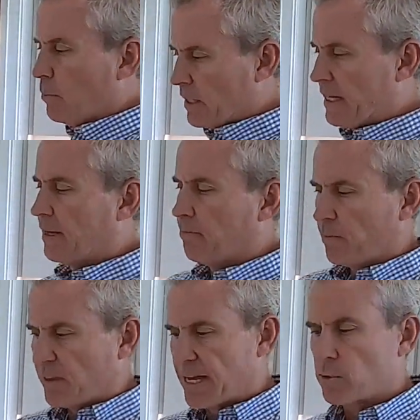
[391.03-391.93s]
But again,
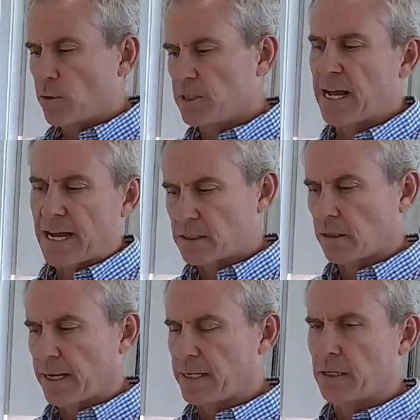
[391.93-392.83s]
that's where
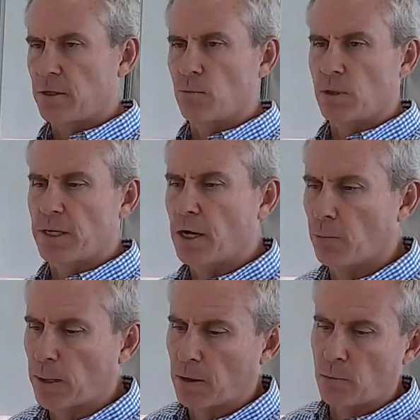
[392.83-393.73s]
task lighting can really
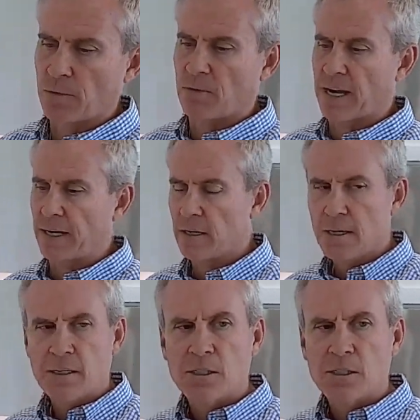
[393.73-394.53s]
help out with that.